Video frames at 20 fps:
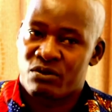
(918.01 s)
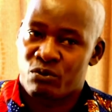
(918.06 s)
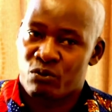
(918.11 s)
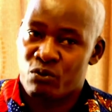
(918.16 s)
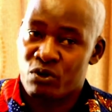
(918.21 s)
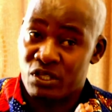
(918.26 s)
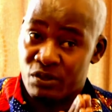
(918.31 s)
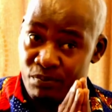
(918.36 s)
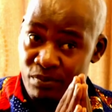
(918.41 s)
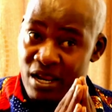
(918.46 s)

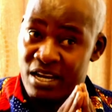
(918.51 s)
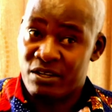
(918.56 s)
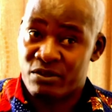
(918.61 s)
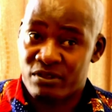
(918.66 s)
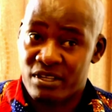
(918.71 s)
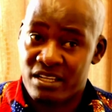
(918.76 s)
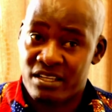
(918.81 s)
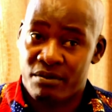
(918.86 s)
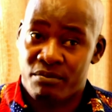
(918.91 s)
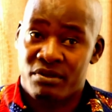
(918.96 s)
who is planning to
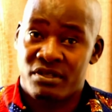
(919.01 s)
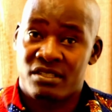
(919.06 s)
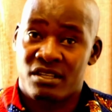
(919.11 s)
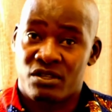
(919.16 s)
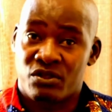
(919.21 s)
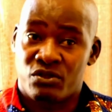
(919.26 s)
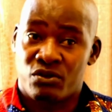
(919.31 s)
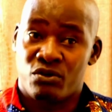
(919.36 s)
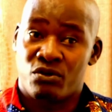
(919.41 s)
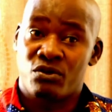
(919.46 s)
start a
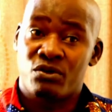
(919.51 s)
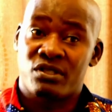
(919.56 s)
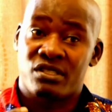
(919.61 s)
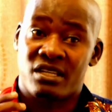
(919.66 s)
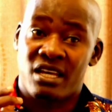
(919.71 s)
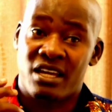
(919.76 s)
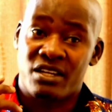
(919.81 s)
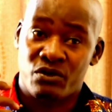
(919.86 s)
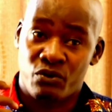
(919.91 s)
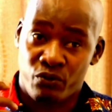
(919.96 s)
business should do,
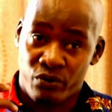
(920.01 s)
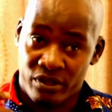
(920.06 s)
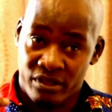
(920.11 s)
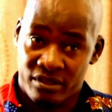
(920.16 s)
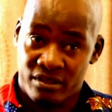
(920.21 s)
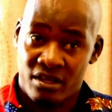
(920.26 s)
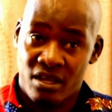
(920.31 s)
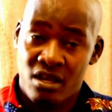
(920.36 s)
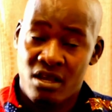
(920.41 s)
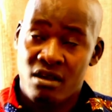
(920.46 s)
start with.